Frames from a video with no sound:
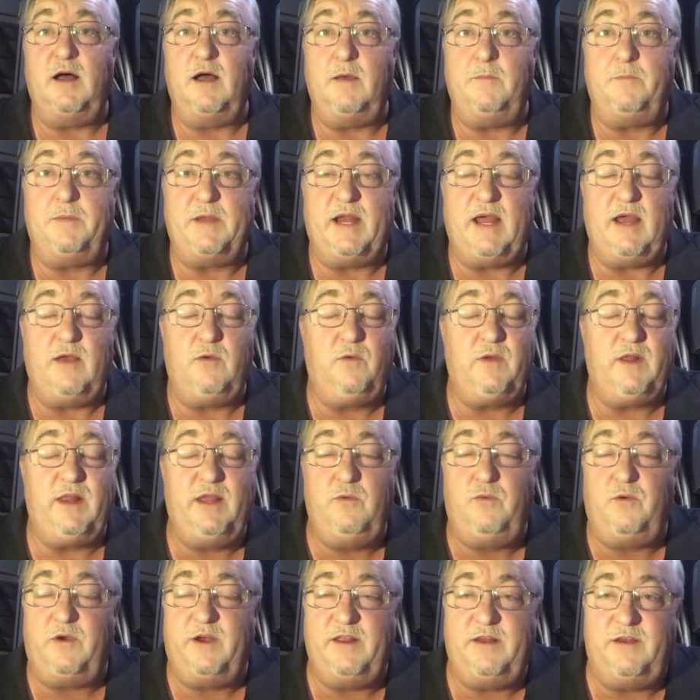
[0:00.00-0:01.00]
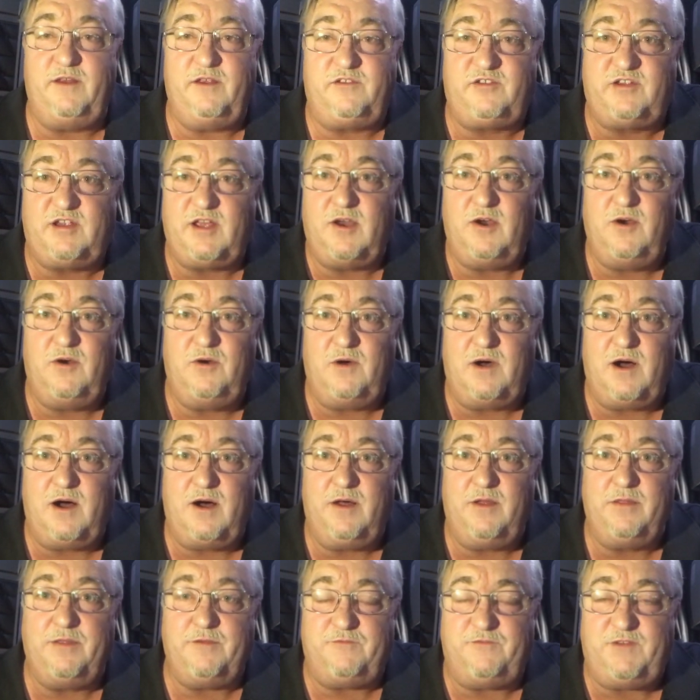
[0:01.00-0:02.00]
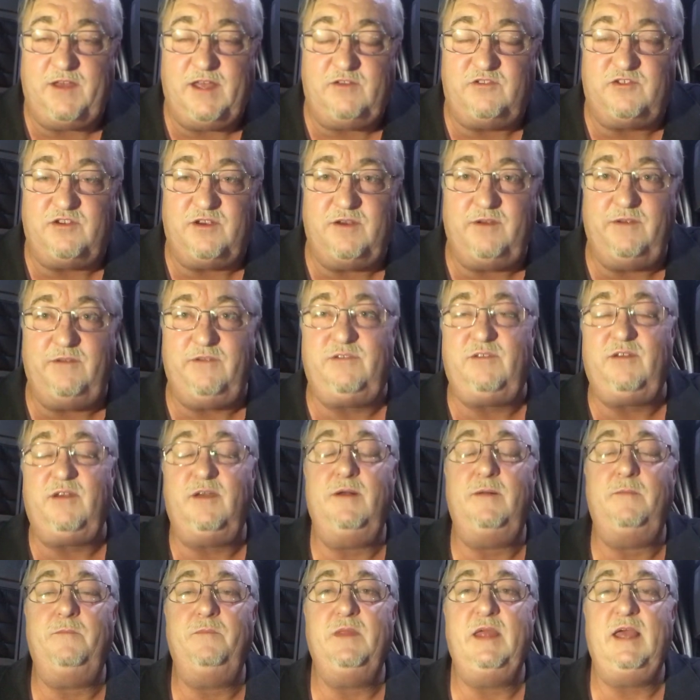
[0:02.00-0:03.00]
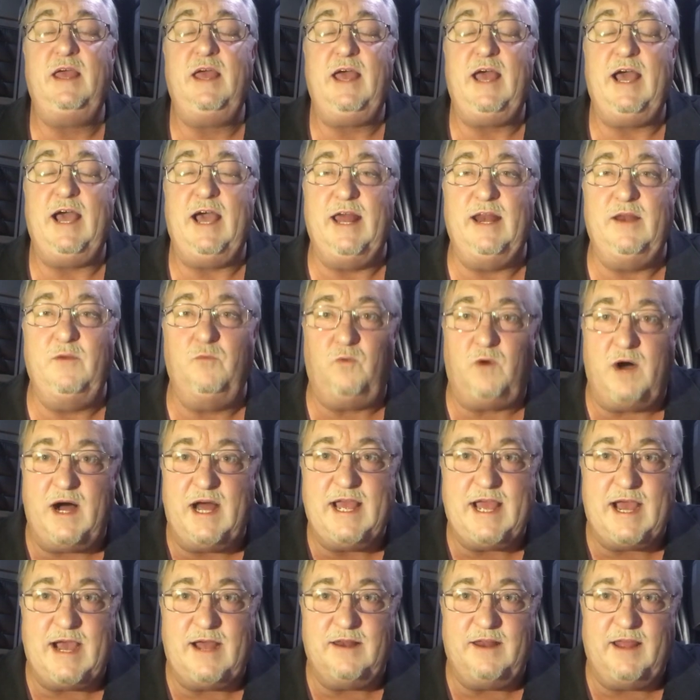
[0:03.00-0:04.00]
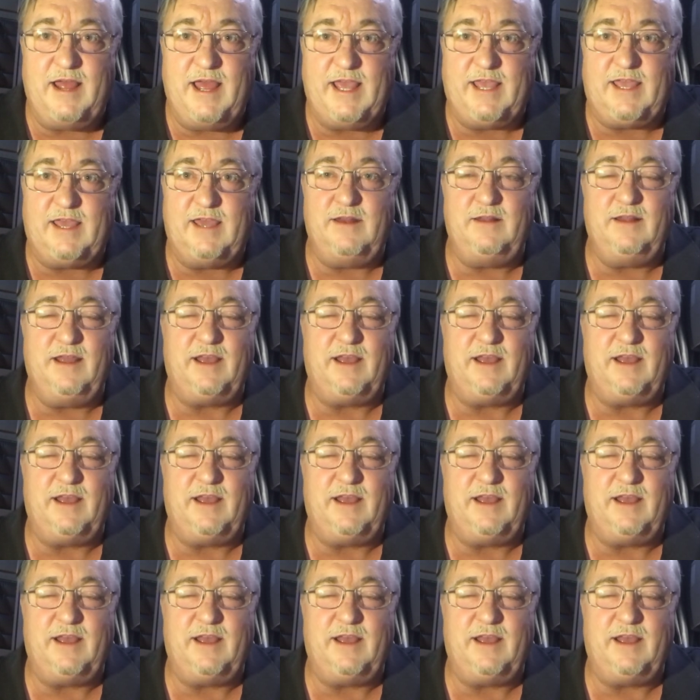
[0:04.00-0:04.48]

but I really wanted to show all the features and why I like it.